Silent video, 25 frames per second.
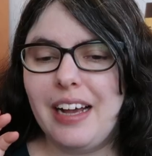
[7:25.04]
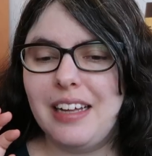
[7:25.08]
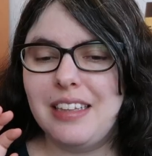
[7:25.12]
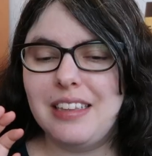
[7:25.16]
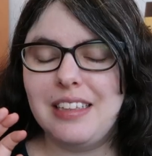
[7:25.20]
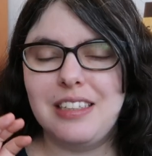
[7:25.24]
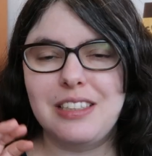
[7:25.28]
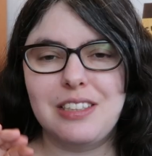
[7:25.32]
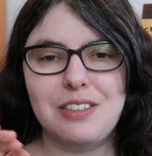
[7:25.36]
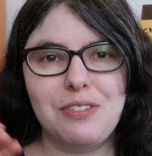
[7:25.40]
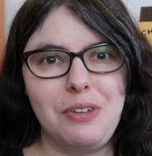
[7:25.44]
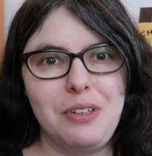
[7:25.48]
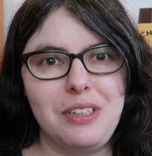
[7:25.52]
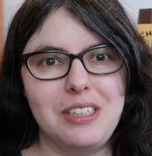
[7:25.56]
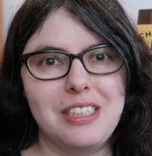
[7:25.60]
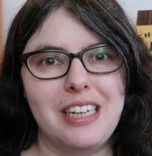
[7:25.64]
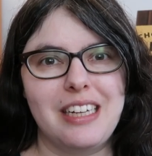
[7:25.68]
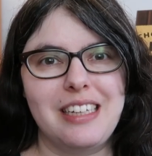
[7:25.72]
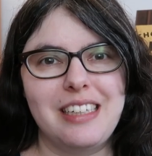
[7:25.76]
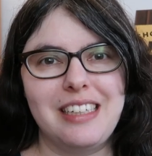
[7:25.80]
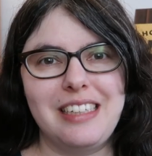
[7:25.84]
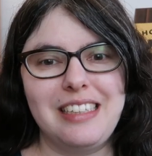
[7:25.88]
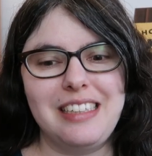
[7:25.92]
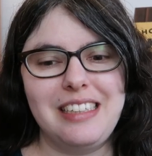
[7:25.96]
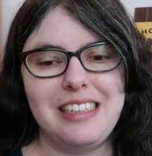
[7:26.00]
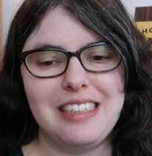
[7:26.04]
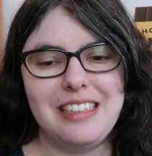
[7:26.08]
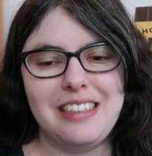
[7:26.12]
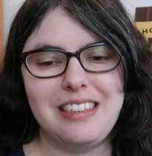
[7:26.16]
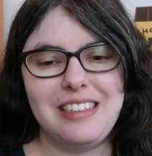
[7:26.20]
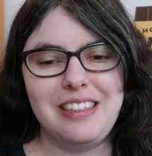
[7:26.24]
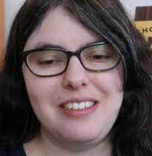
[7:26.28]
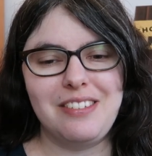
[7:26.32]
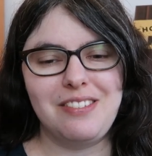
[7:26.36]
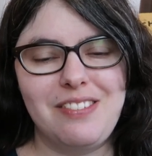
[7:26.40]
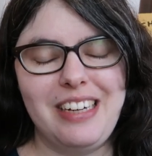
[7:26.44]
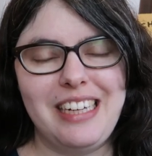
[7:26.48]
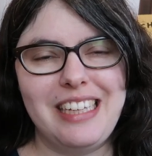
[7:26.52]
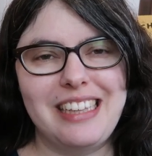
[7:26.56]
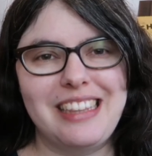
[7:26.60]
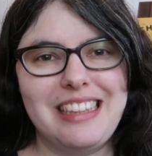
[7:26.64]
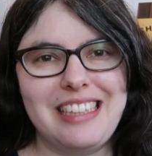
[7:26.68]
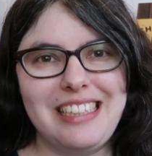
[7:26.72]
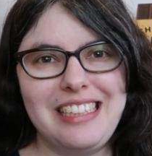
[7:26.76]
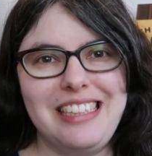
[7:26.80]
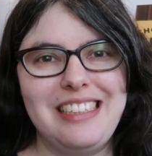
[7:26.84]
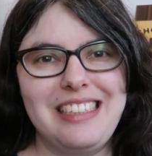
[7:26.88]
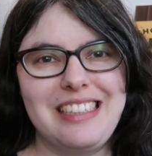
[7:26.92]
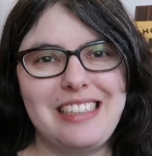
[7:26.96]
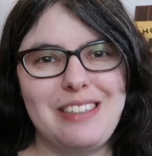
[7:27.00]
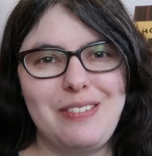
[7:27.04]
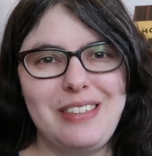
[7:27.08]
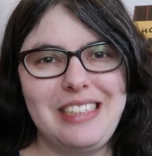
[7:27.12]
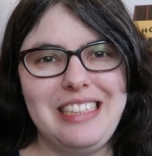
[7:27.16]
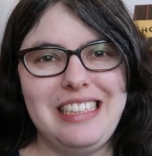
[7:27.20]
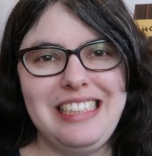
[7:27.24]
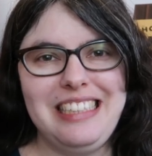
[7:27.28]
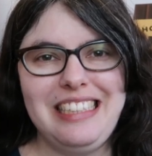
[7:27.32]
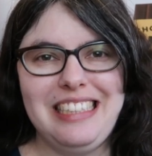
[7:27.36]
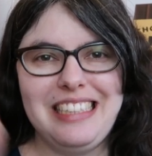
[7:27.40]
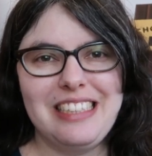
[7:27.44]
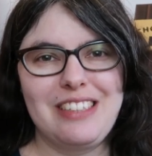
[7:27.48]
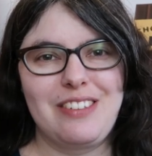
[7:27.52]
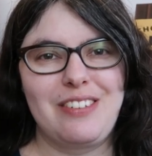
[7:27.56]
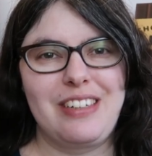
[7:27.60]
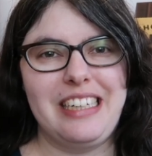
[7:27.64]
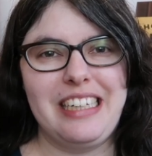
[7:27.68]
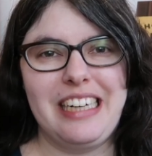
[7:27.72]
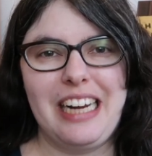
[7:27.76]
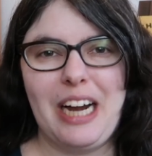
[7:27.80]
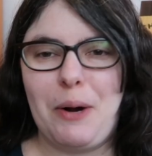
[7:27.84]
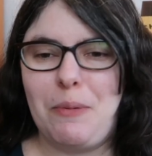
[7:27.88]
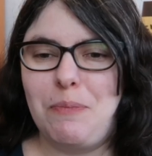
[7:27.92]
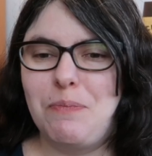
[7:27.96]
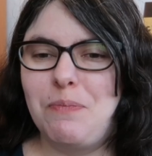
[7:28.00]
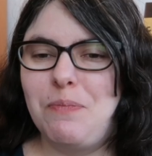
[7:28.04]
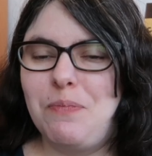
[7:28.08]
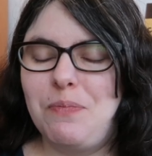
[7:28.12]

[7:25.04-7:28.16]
And this sfogliatelle is right there and I want to eat it right now.